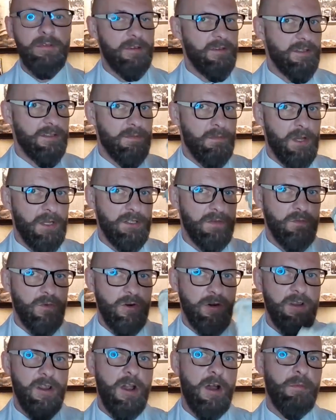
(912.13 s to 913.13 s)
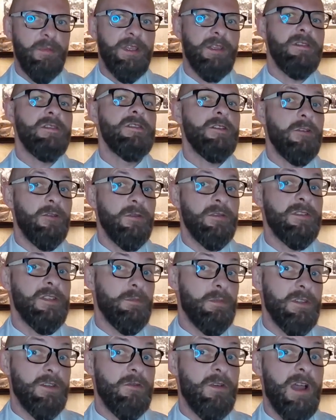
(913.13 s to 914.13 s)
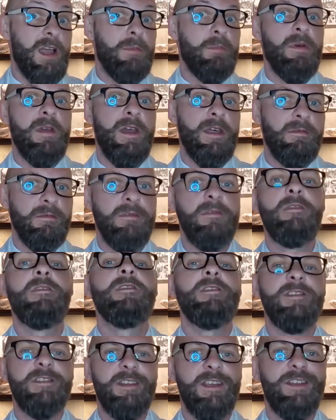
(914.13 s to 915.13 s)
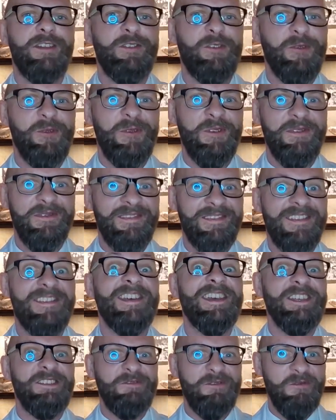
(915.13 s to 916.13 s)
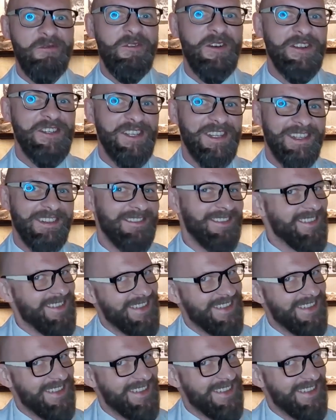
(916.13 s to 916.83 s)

there's much more coming, so subscribe and stay tuned. Thanks for watching.